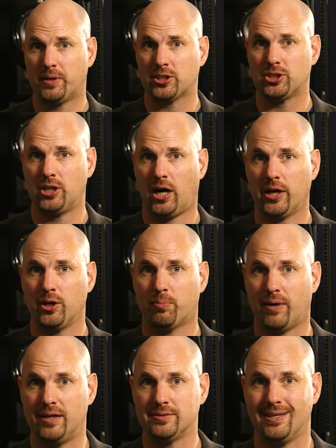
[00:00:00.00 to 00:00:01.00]
production audio
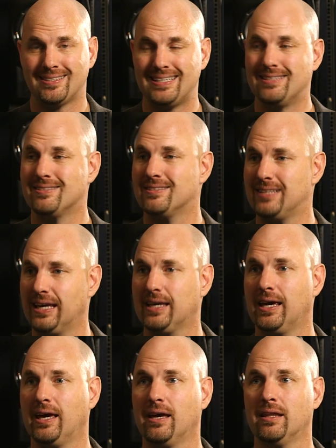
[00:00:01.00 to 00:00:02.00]
process is
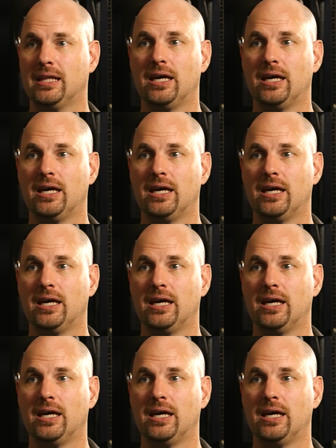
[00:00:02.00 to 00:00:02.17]
syncing